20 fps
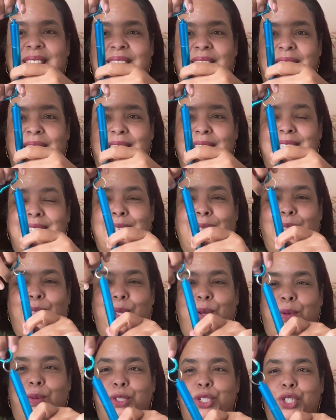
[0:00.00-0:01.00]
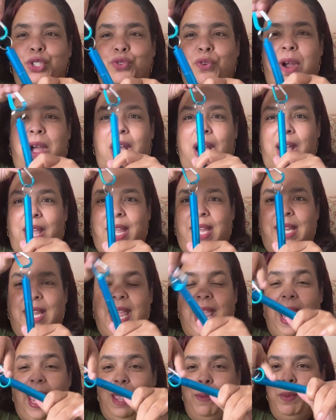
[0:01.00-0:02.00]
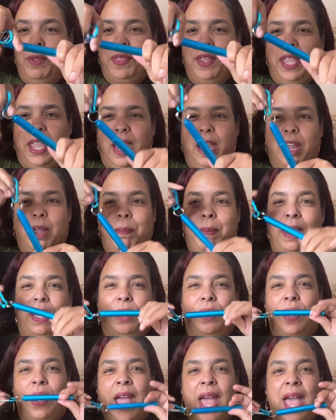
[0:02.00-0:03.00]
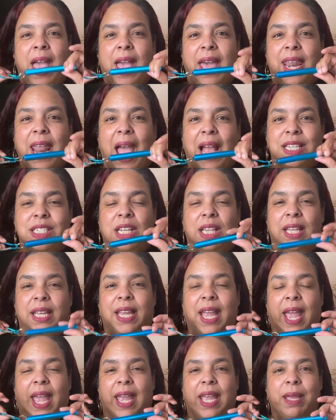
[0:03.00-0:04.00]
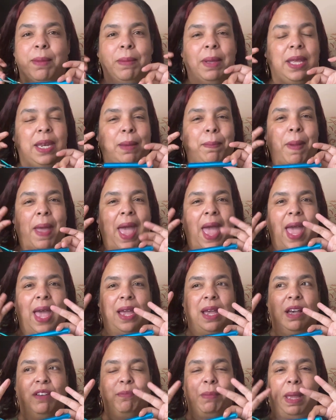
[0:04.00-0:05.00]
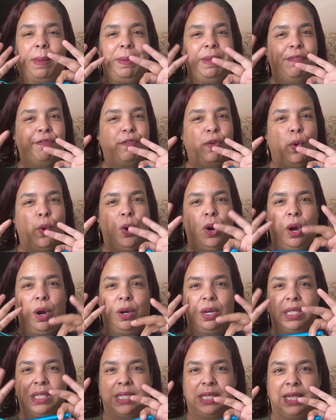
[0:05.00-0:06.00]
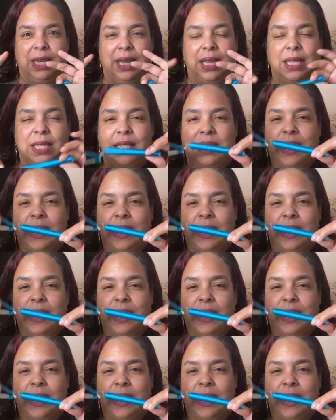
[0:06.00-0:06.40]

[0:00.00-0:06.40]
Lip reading: this little straw. It came with a carabiner. It actually came in a pack of maybe 4 or 6,